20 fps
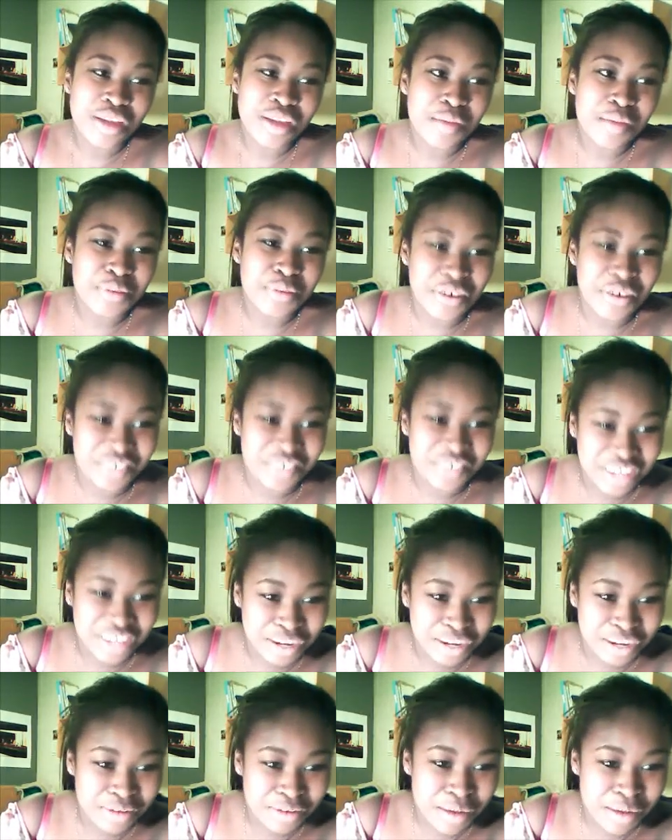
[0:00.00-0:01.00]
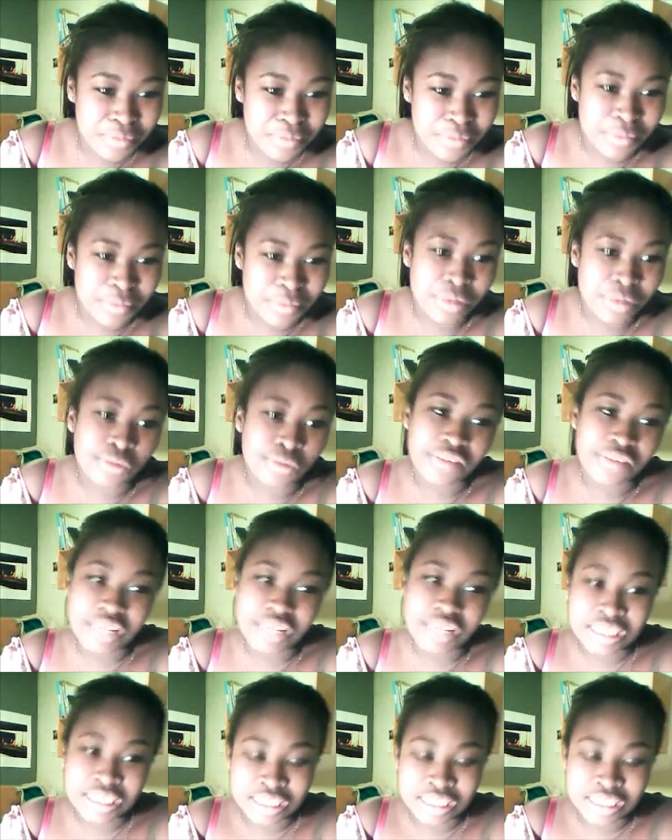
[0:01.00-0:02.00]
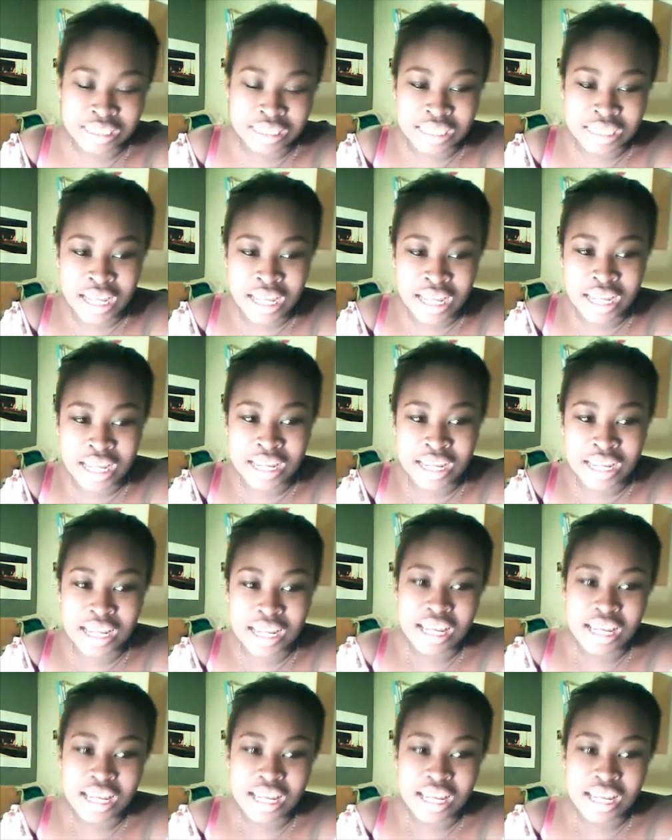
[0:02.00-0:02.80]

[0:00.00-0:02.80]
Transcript: put a video up about what I've eaten today,